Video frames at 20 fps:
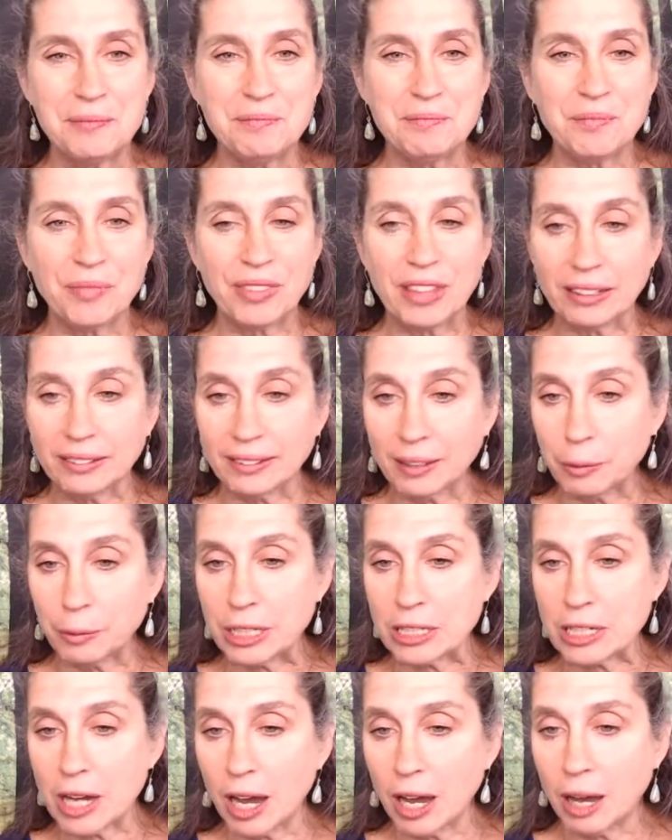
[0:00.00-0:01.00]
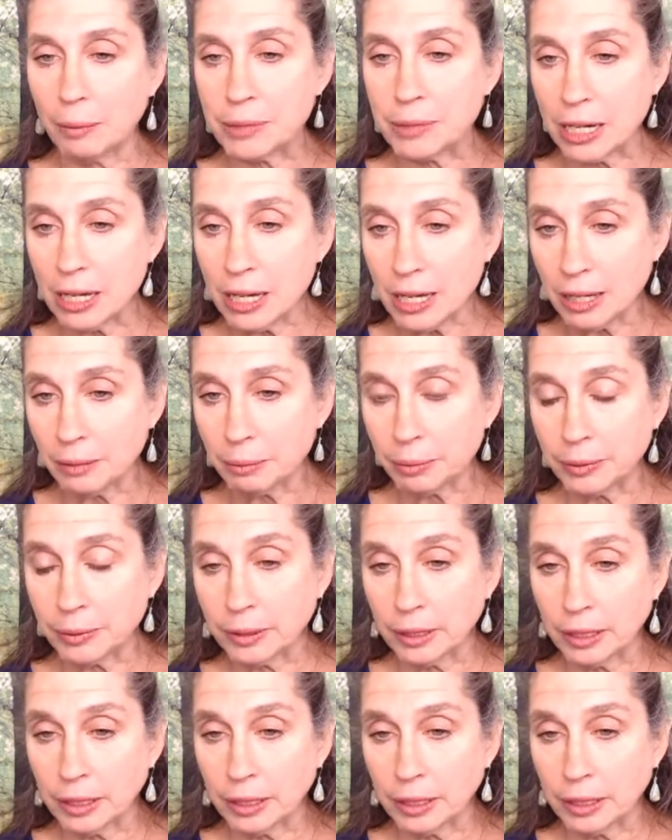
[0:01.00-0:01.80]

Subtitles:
things that we talked about